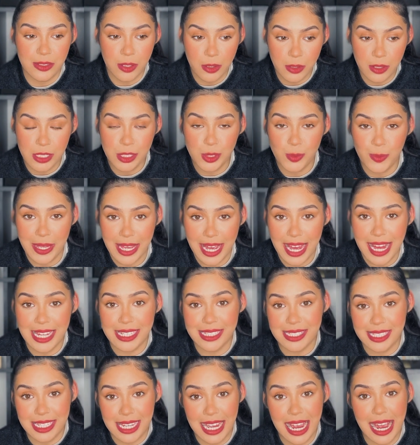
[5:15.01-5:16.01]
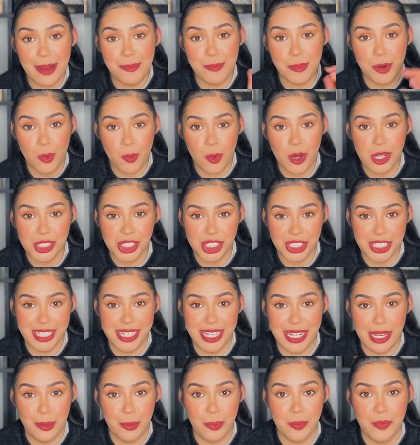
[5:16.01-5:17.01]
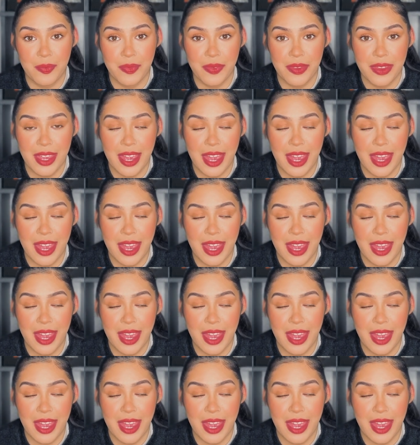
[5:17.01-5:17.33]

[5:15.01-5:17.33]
long as we had the camera watching him